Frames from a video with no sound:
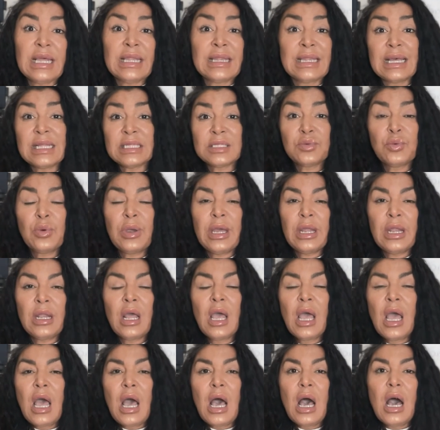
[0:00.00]
And that's when
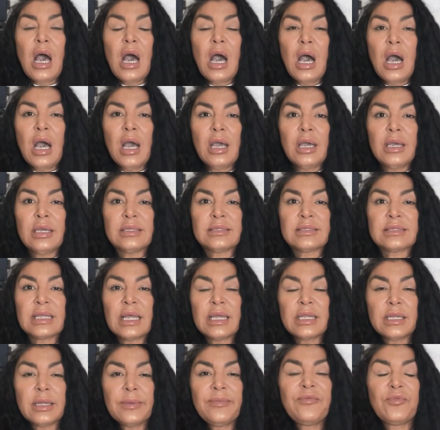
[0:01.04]
I
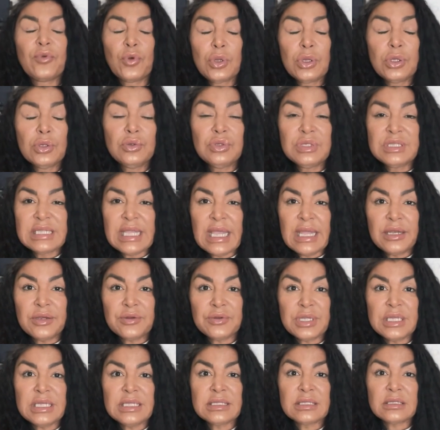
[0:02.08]
signed up for Louise
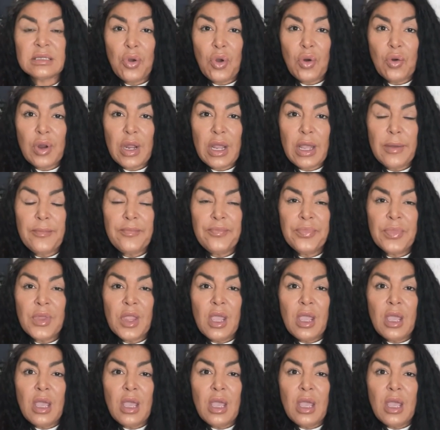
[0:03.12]
Henry's program